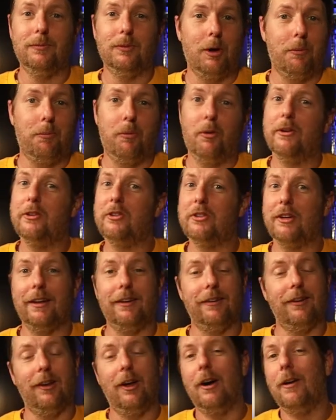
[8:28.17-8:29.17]

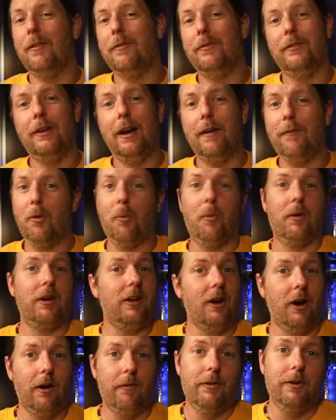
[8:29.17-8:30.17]
appreciate and love every one
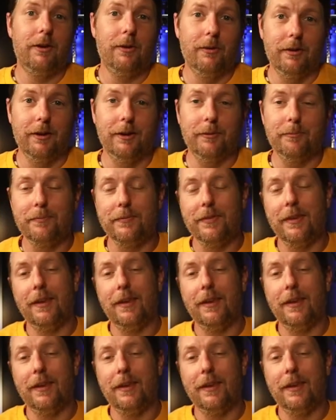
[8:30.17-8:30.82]
of y'all for doing it.